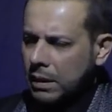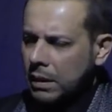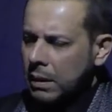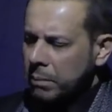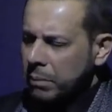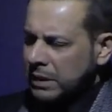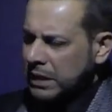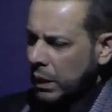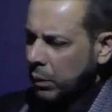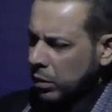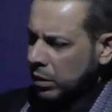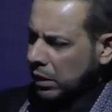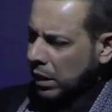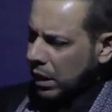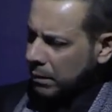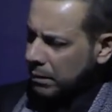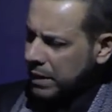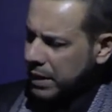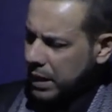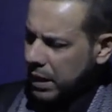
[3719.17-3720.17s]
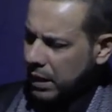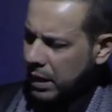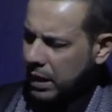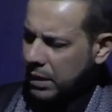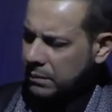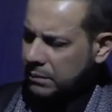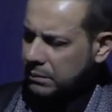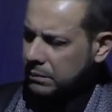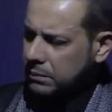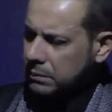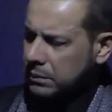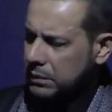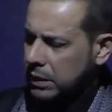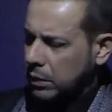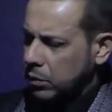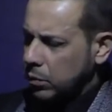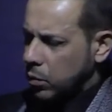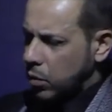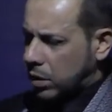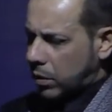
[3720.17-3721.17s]
But they would come near him, they
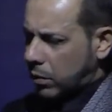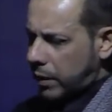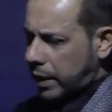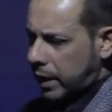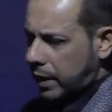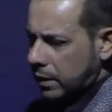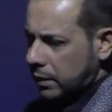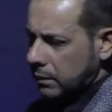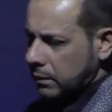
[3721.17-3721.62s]
would walk away.